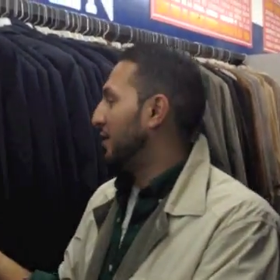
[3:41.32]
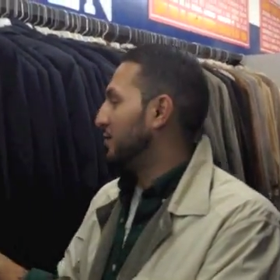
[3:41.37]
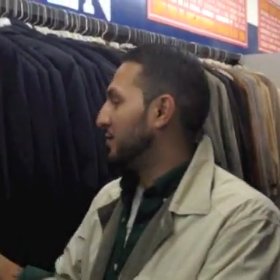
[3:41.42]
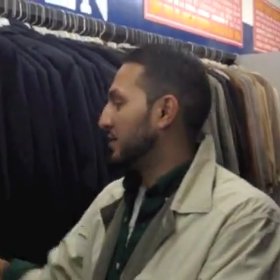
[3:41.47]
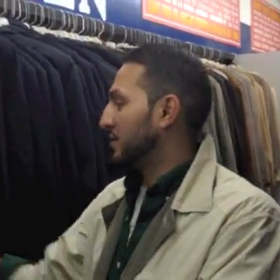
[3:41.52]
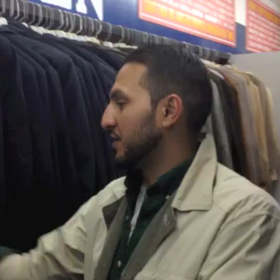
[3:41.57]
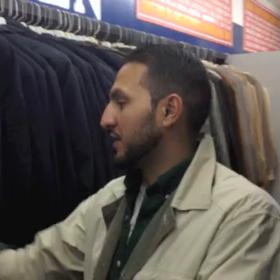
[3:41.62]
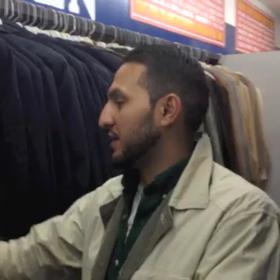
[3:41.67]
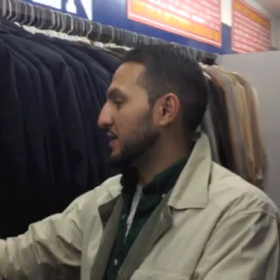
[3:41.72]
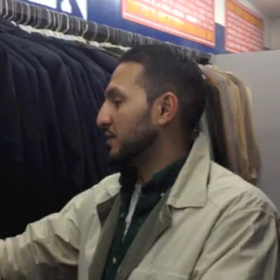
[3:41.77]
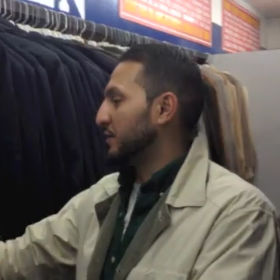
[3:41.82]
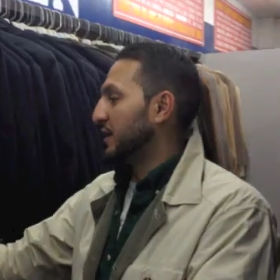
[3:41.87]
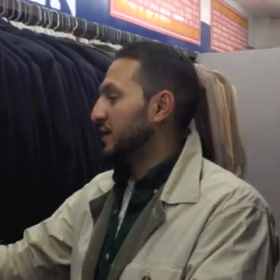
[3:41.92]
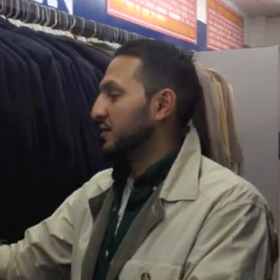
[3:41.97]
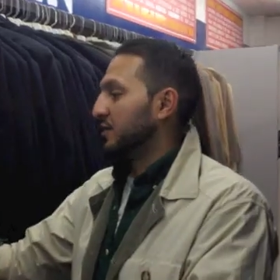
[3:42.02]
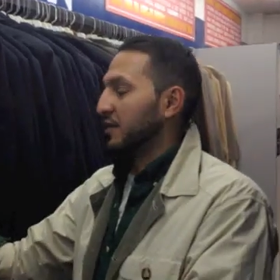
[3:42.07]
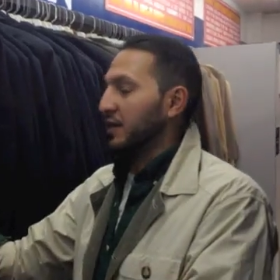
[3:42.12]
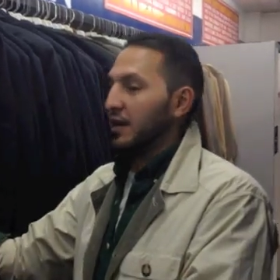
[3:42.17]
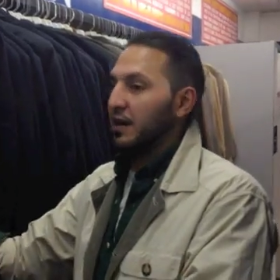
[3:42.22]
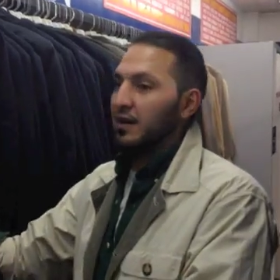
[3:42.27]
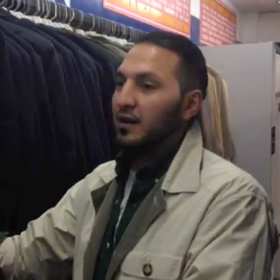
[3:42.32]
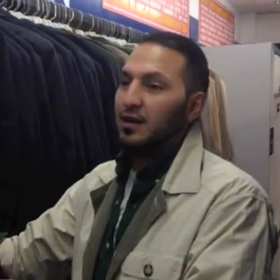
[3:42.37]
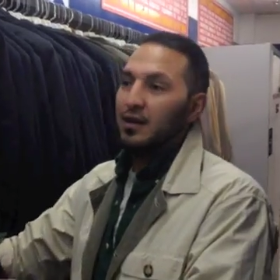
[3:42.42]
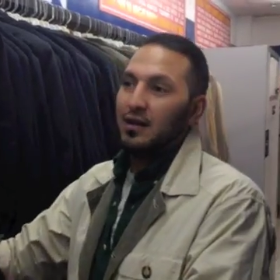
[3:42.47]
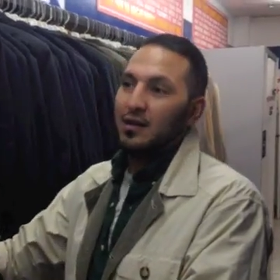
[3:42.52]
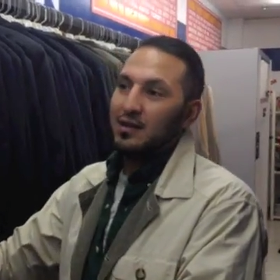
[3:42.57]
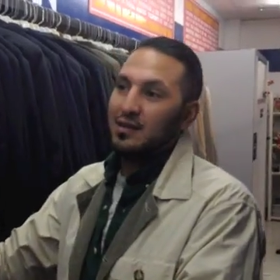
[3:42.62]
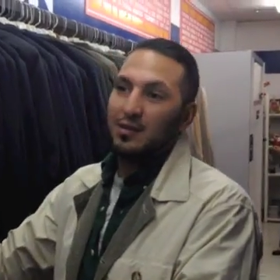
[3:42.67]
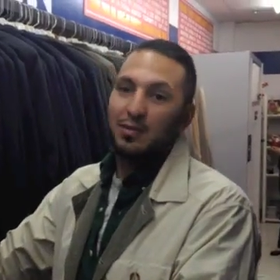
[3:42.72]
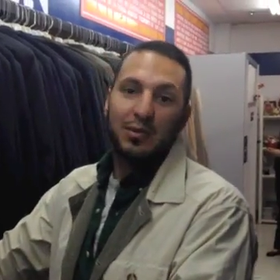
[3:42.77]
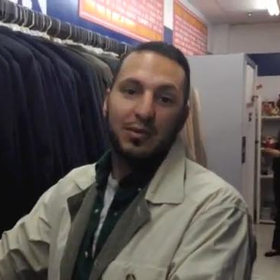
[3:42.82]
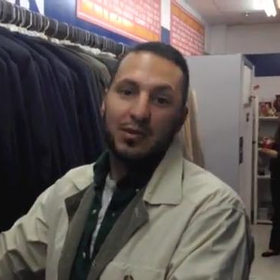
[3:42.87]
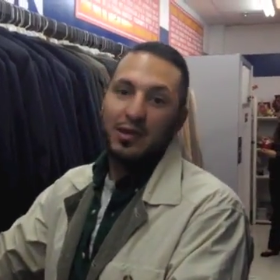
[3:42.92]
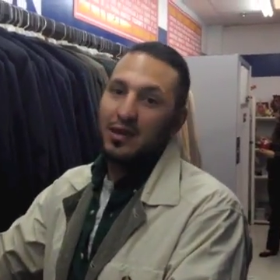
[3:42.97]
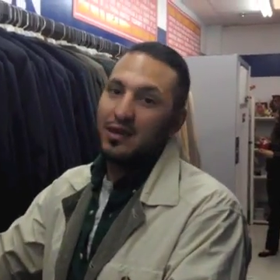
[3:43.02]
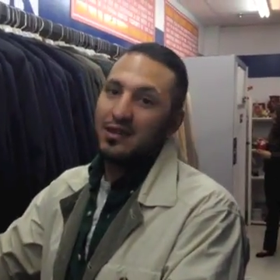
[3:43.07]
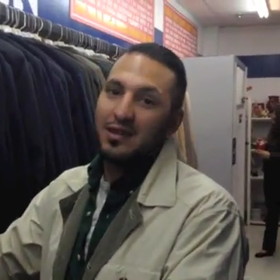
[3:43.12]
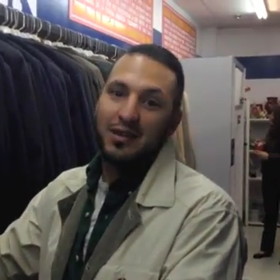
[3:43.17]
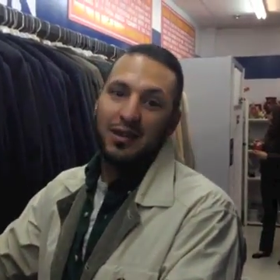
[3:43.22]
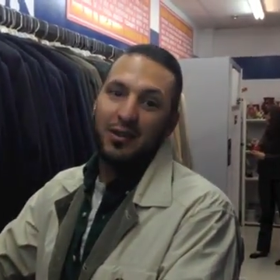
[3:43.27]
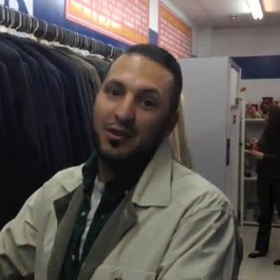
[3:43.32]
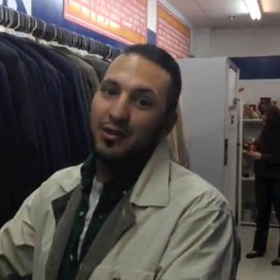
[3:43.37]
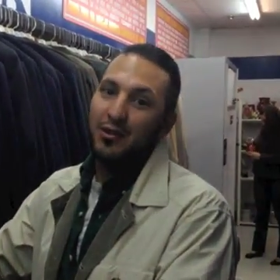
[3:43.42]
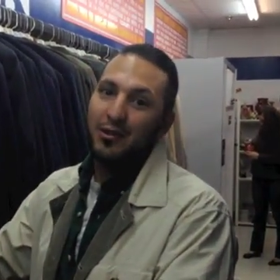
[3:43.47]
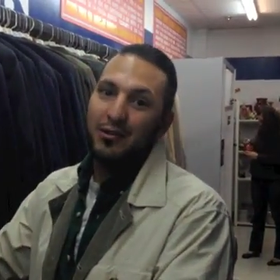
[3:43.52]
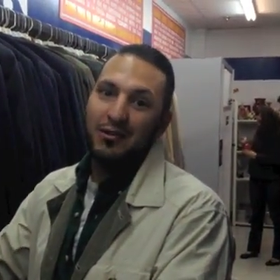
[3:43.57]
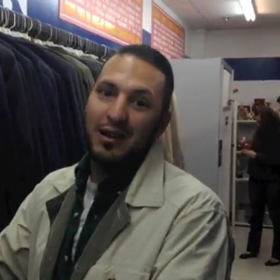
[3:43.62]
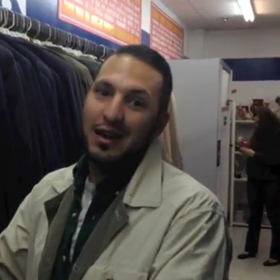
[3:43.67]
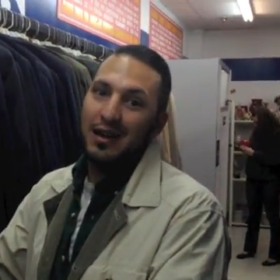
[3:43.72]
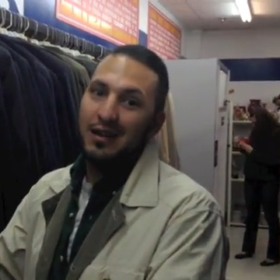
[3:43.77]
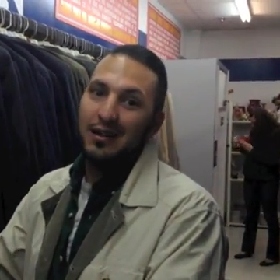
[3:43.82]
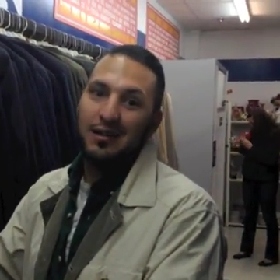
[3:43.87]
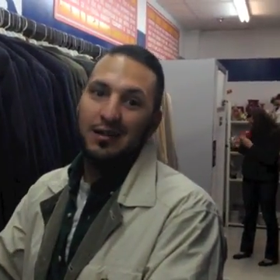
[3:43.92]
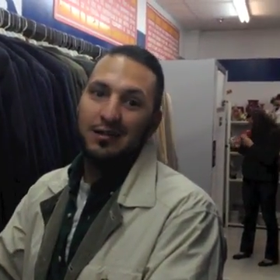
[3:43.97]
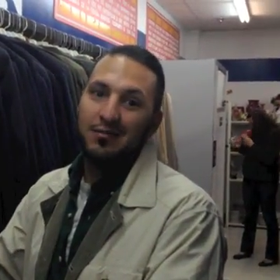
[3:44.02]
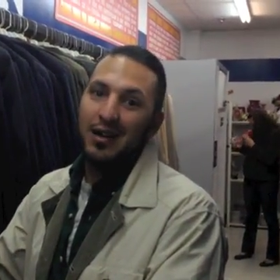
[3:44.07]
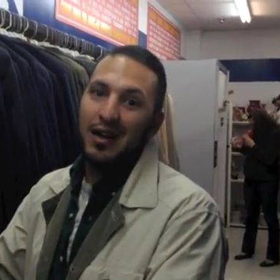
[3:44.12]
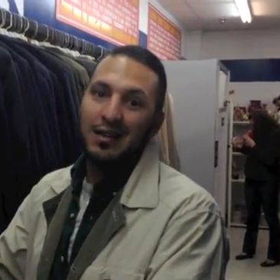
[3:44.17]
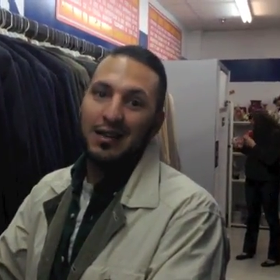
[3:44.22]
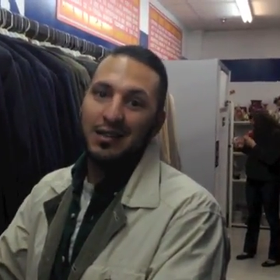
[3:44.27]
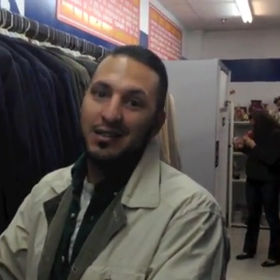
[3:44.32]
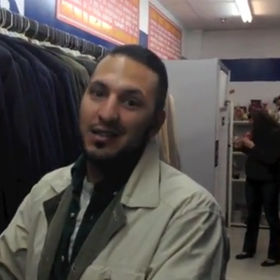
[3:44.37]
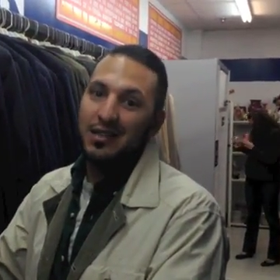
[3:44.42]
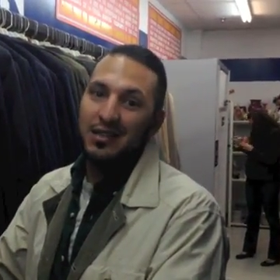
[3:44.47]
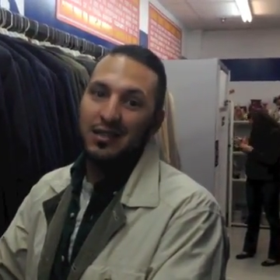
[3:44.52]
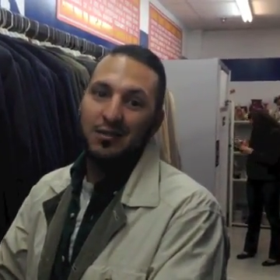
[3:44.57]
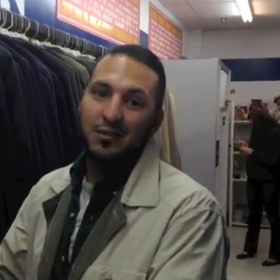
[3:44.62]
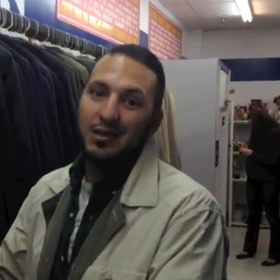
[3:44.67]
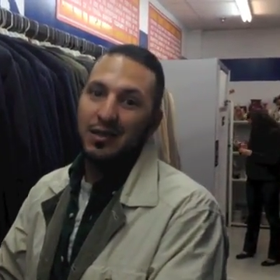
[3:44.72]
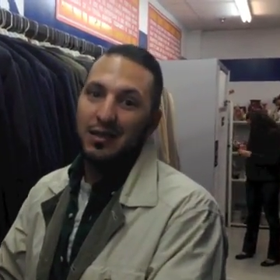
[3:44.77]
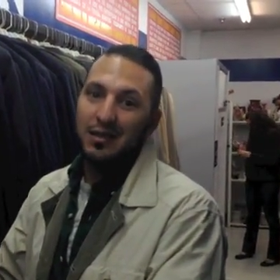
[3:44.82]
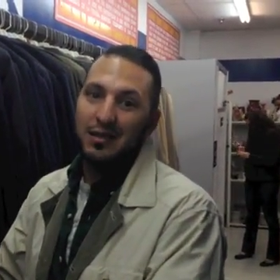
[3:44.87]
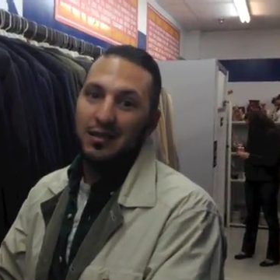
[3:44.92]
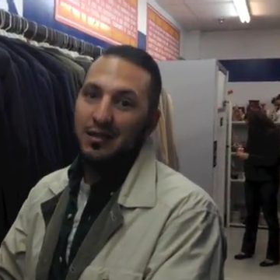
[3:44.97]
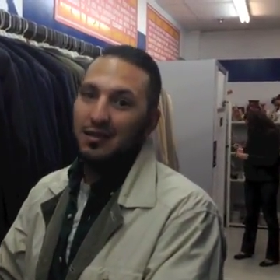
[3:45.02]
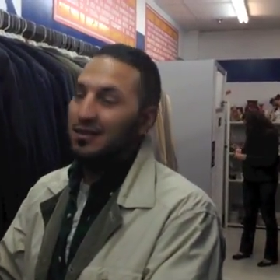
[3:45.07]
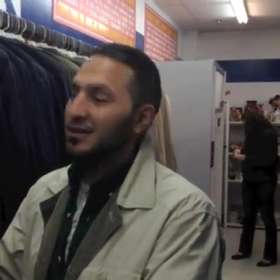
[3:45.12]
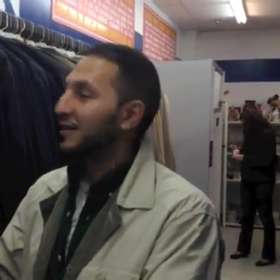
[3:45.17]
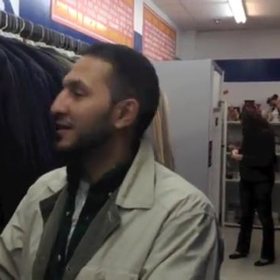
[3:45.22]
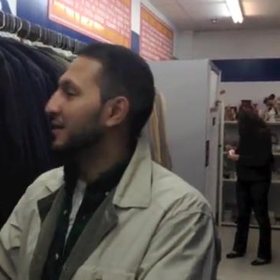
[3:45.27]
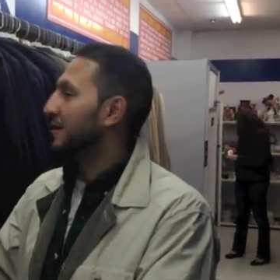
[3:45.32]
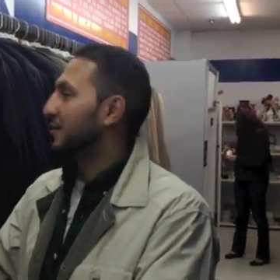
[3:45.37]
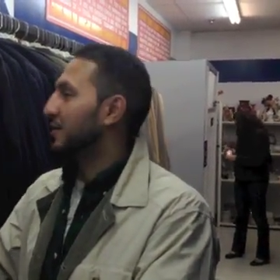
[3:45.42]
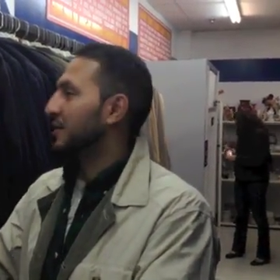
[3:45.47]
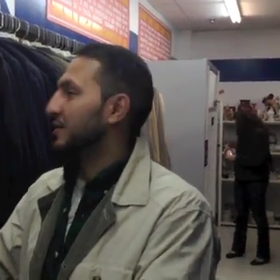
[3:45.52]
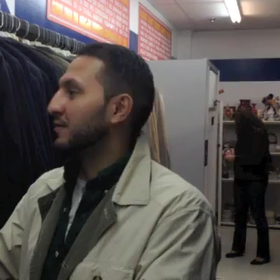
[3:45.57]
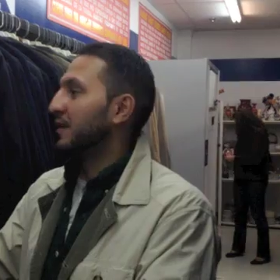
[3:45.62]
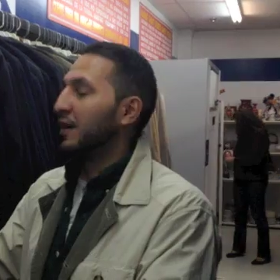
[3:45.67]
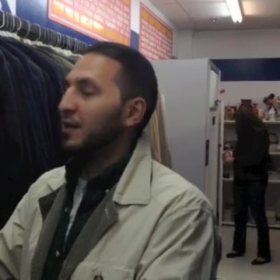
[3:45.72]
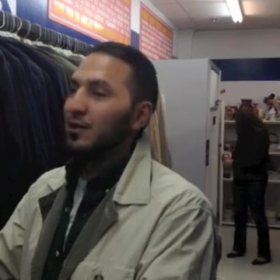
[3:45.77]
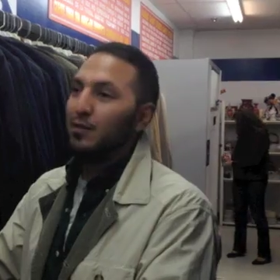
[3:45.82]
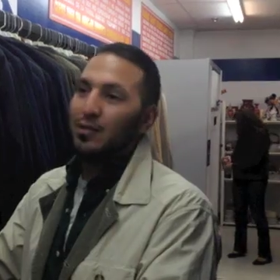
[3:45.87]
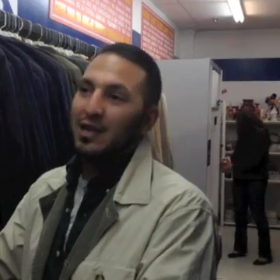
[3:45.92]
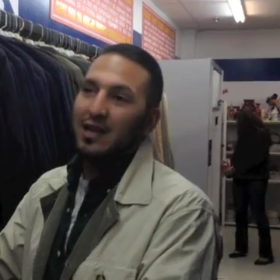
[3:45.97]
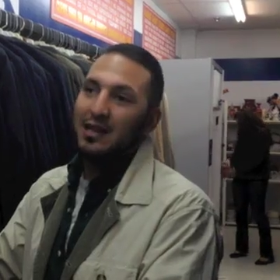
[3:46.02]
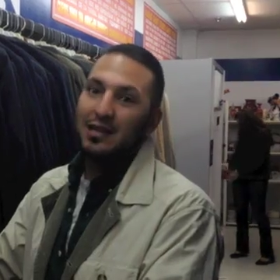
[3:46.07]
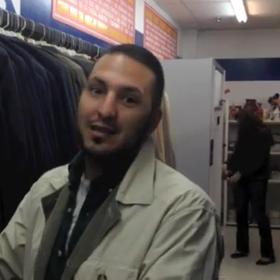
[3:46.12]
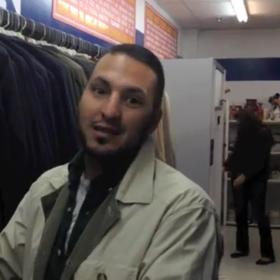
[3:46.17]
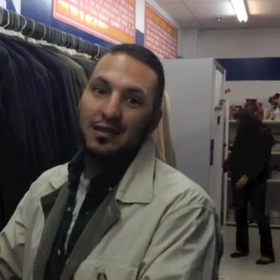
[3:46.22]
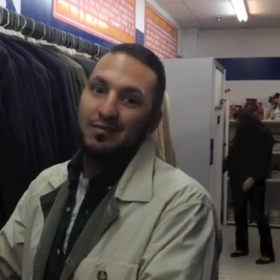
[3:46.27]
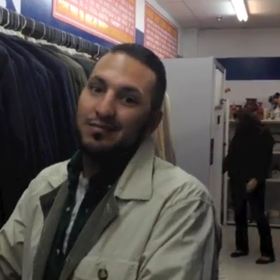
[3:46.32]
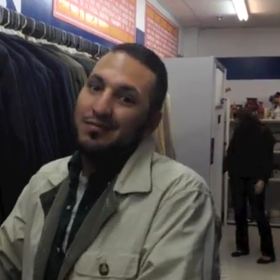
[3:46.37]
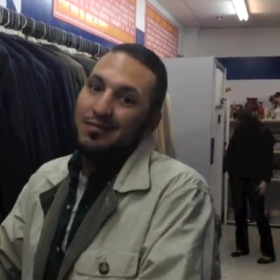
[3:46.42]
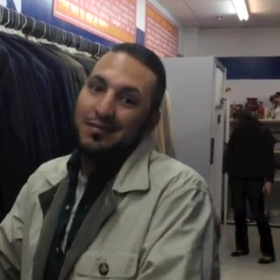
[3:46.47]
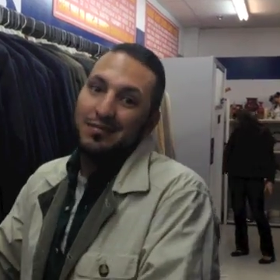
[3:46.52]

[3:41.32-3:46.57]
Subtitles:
So that's a major thing. Some people think it's a no-no to rock the jeans with the regular blazer.